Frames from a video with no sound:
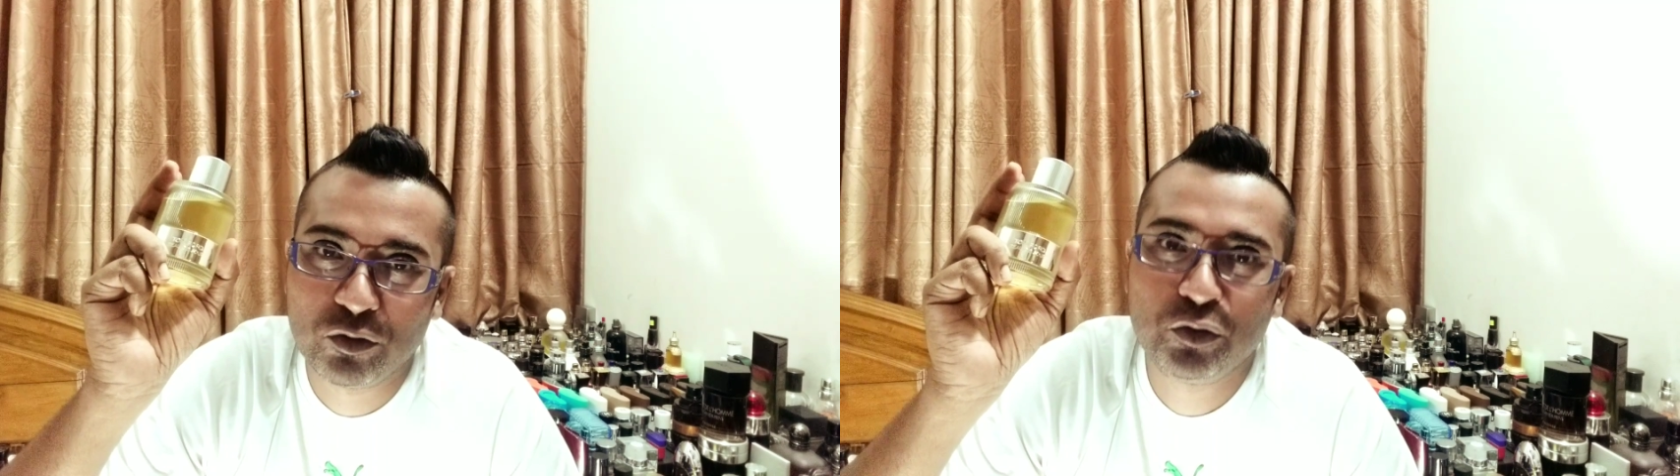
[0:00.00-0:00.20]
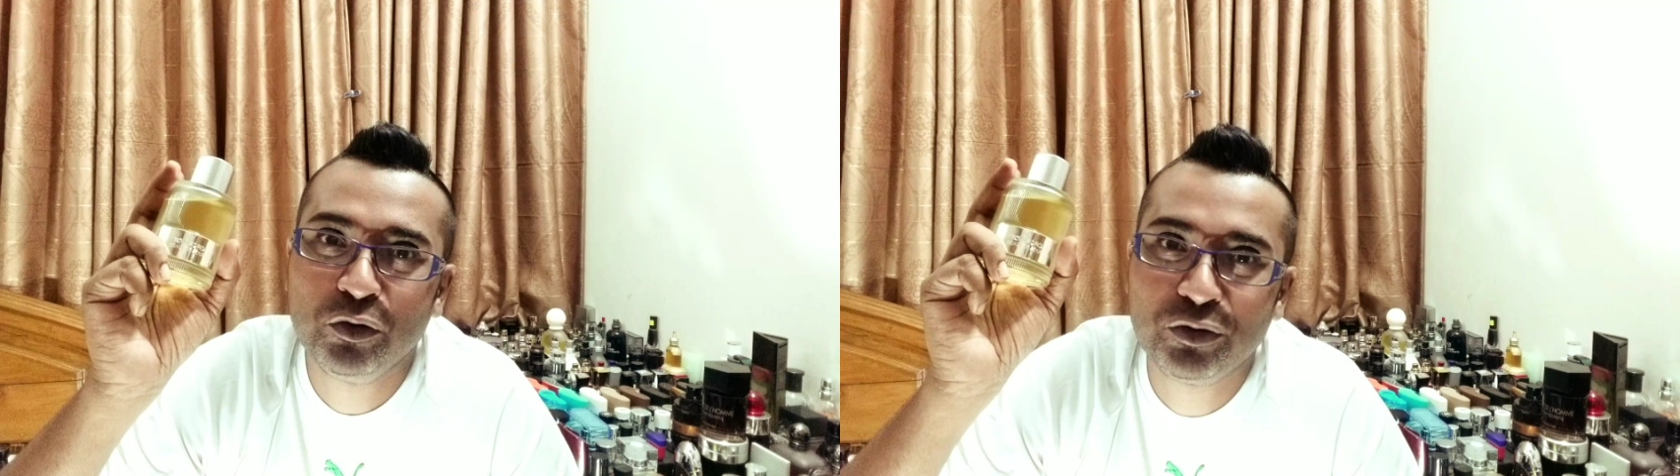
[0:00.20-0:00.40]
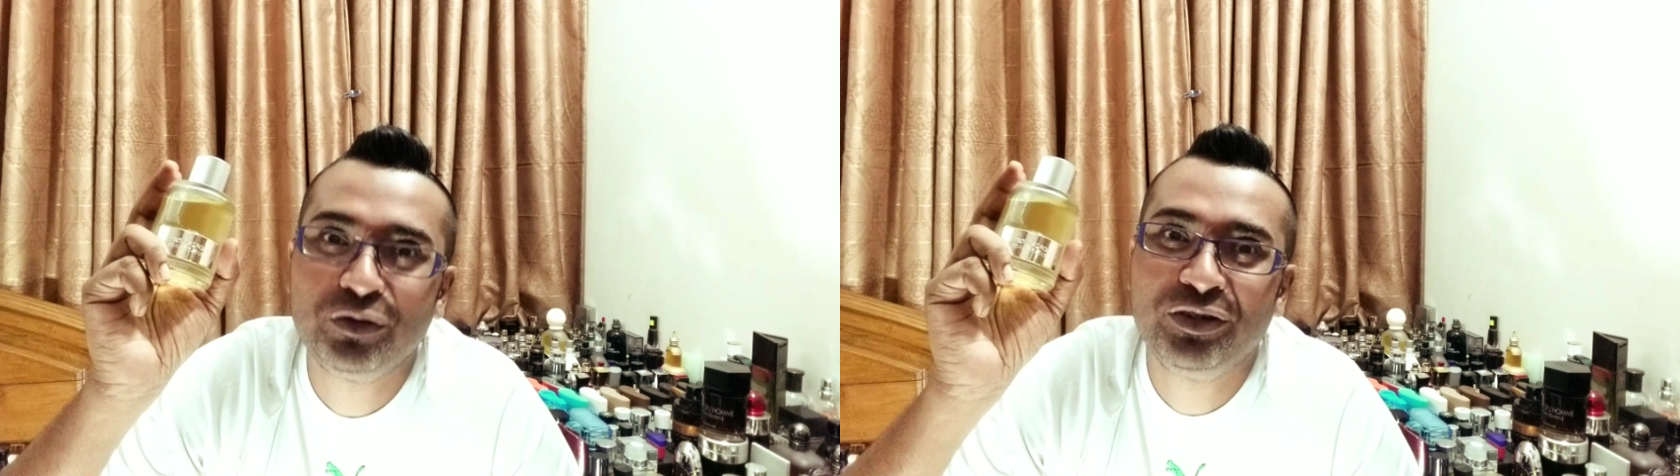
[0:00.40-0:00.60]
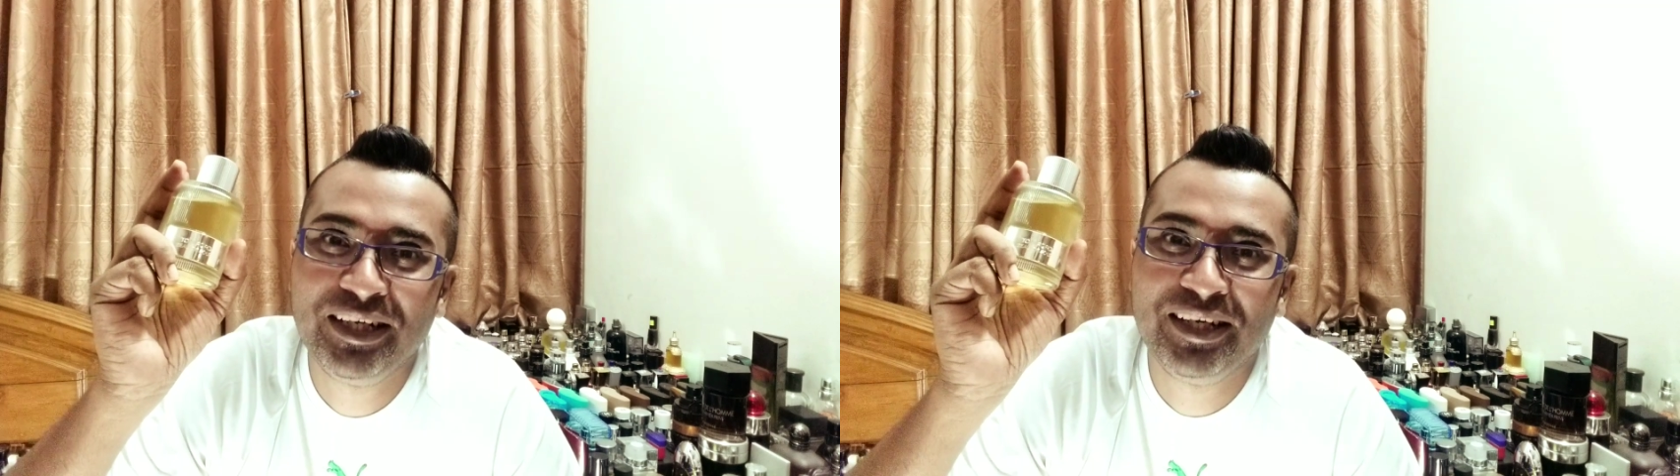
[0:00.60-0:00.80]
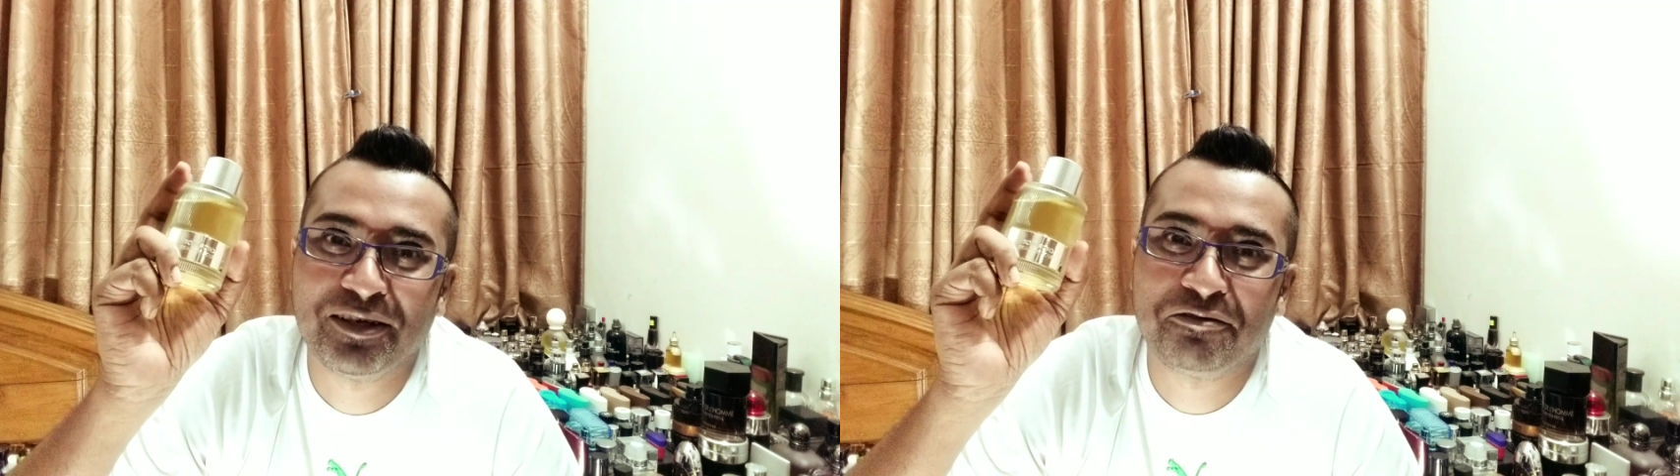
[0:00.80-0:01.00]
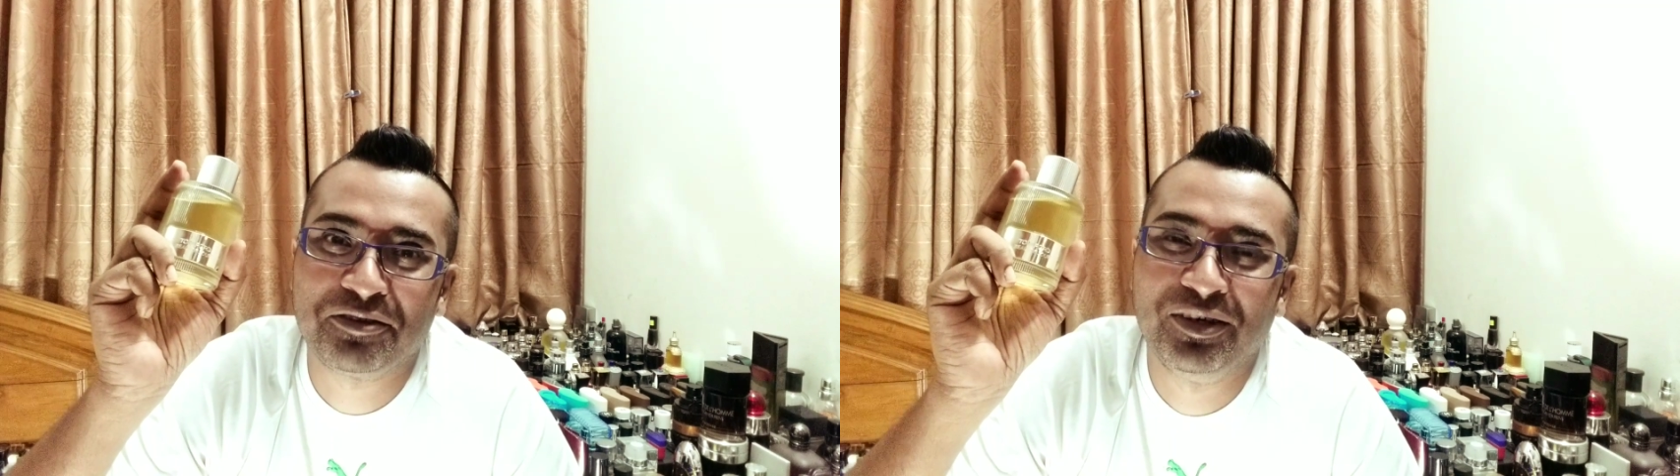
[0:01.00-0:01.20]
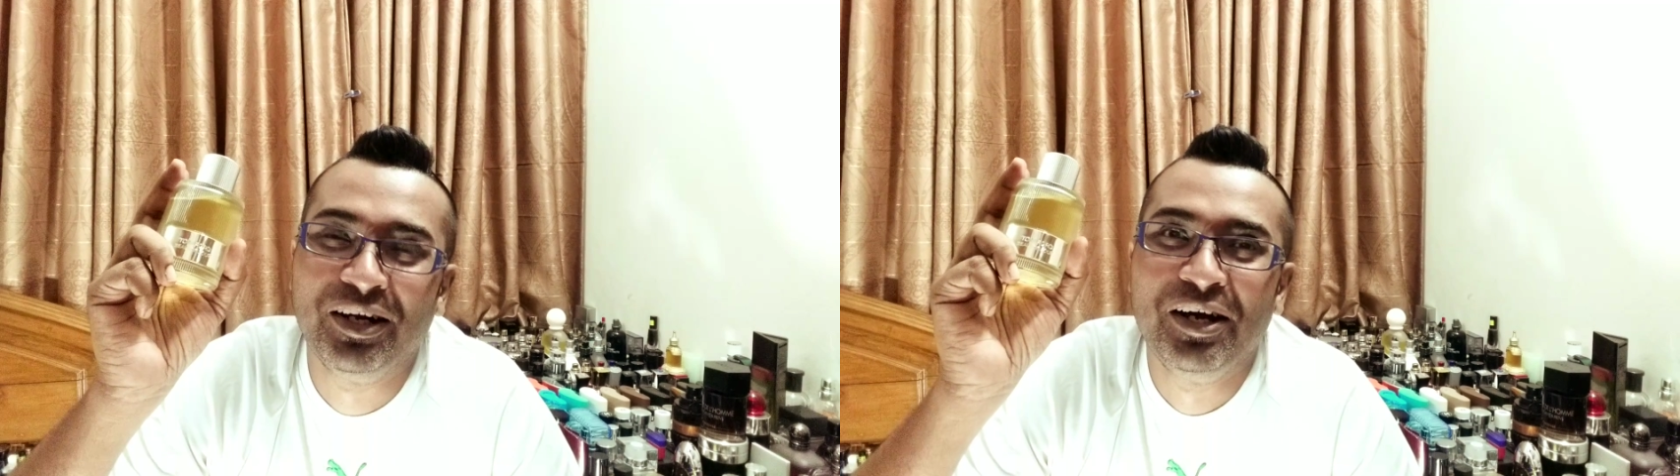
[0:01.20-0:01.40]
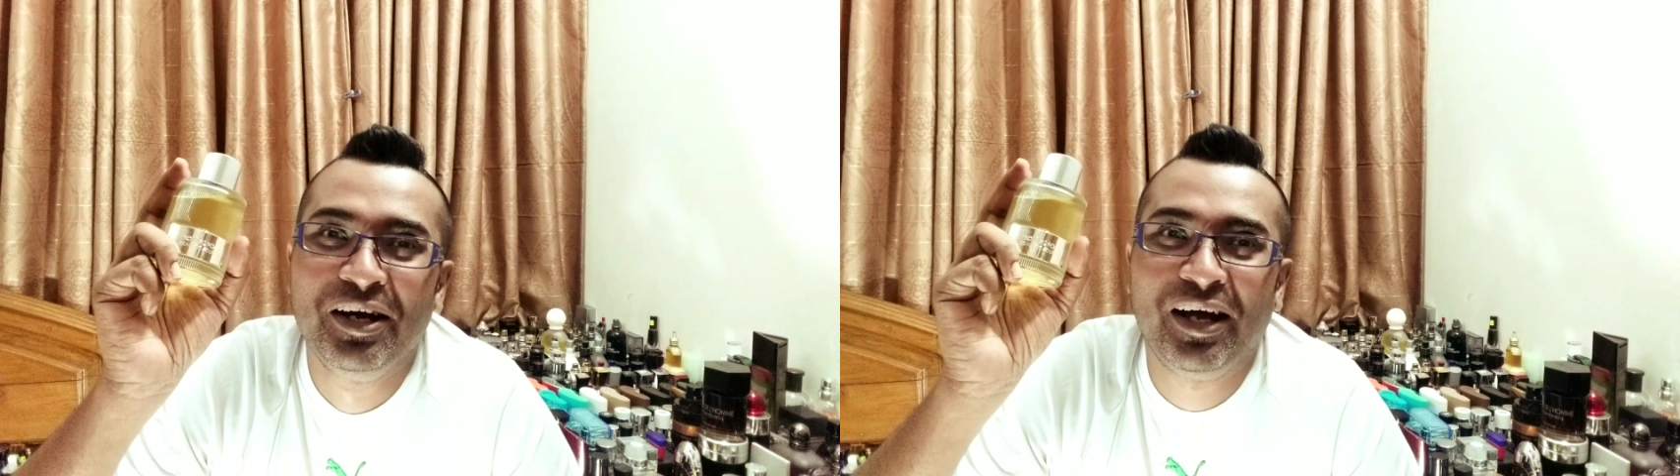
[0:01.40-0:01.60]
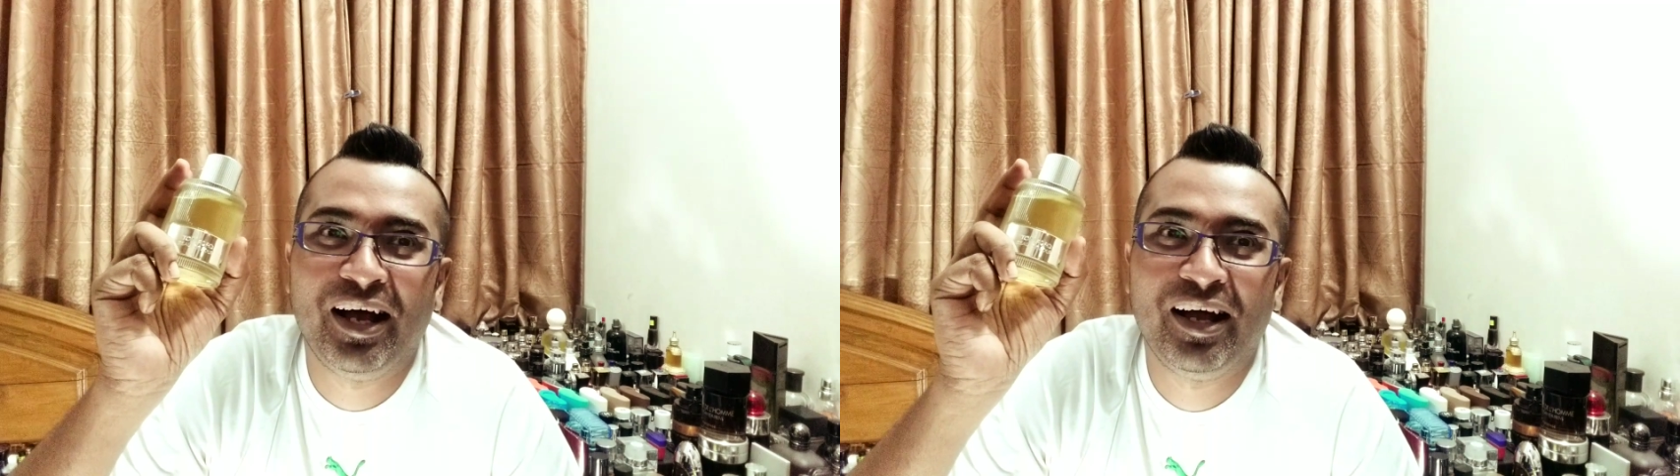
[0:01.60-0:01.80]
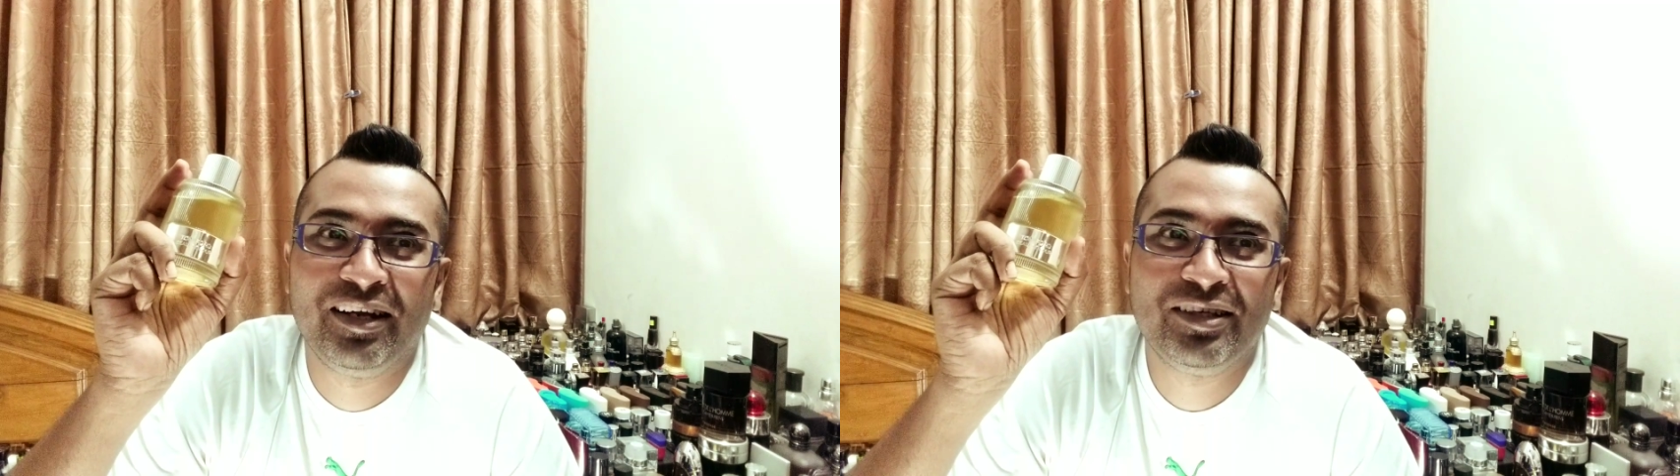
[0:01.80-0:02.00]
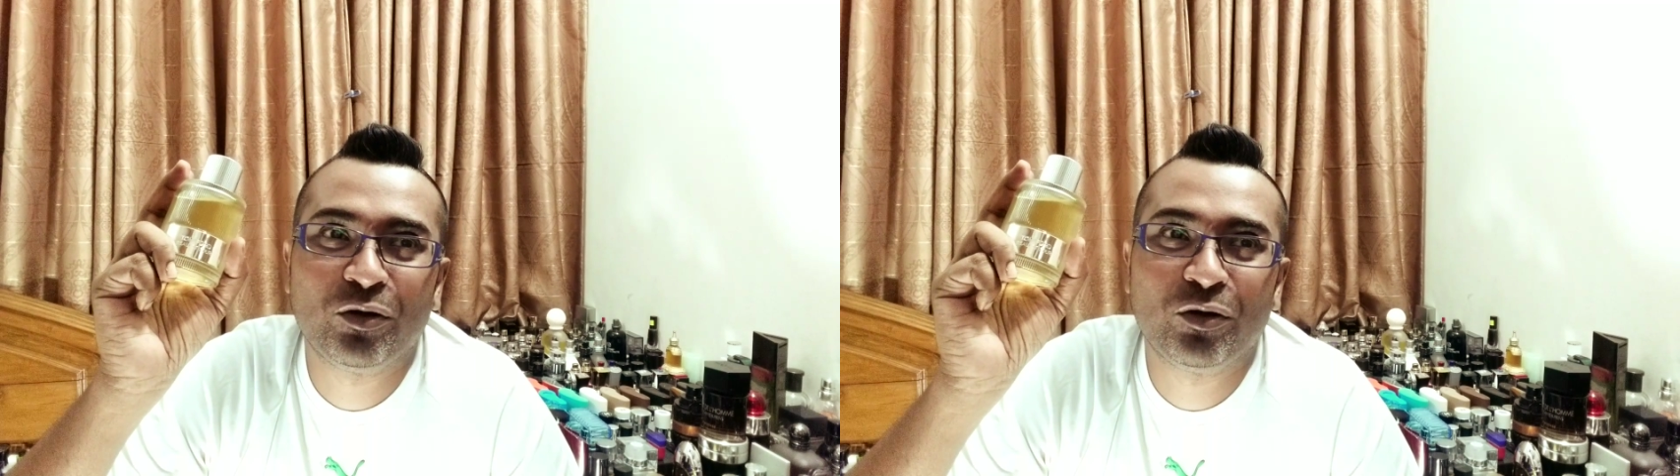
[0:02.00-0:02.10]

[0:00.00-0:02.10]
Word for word: two to three days after and he